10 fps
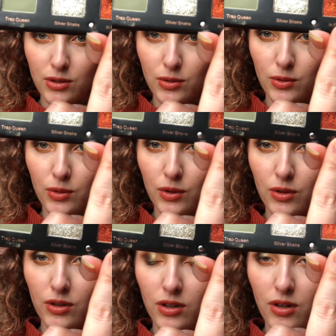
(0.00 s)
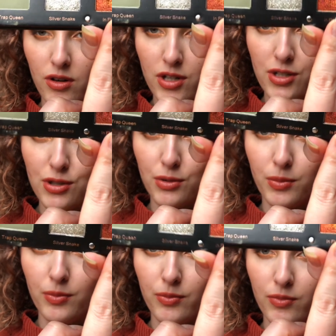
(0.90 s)
to orange to
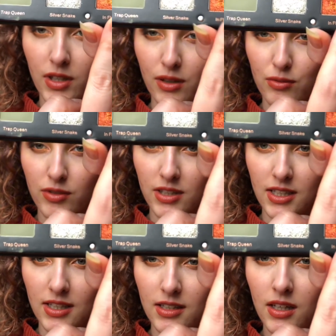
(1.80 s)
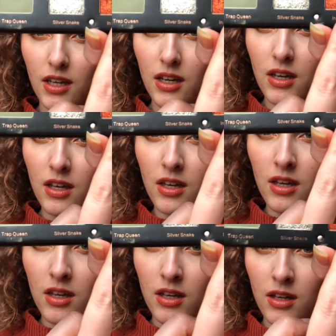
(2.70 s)
like a really
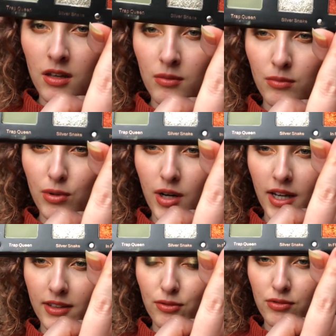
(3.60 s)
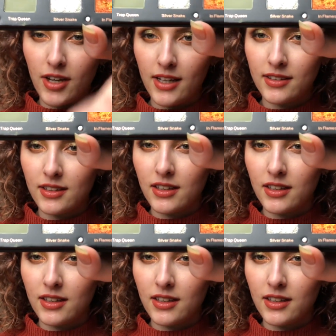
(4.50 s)
bright red,